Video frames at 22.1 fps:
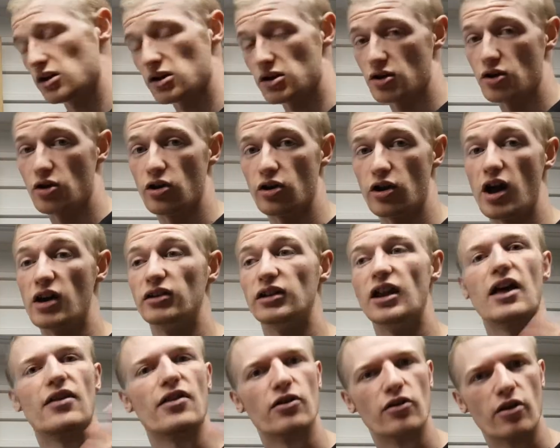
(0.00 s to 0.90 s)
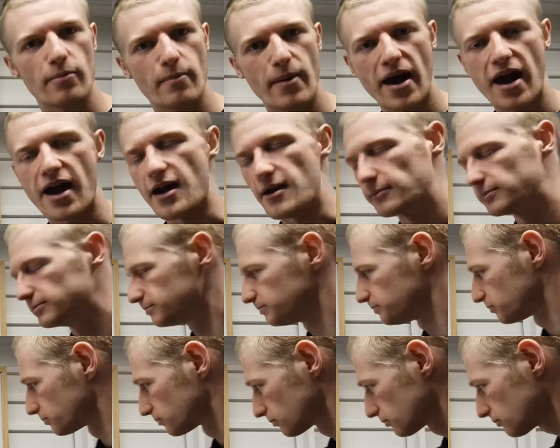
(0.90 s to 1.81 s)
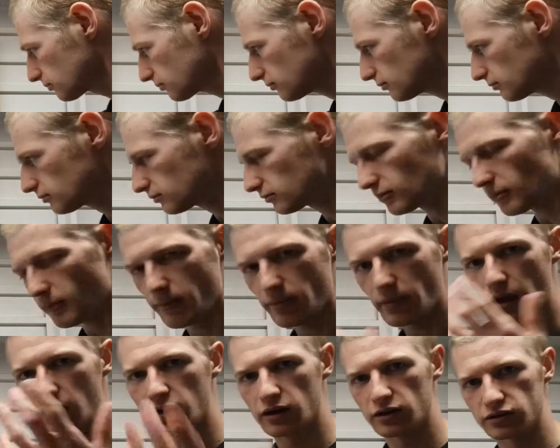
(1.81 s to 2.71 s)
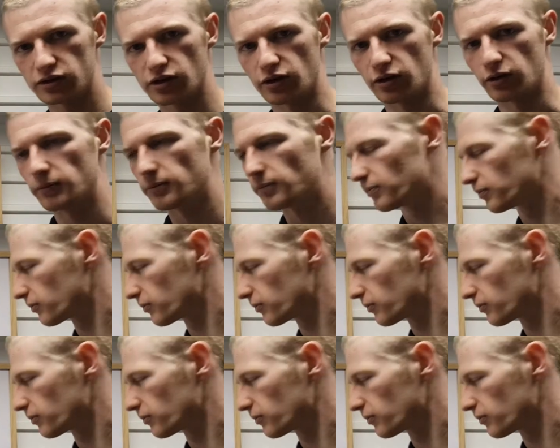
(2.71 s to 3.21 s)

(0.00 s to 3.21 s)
you know, and leather repair. So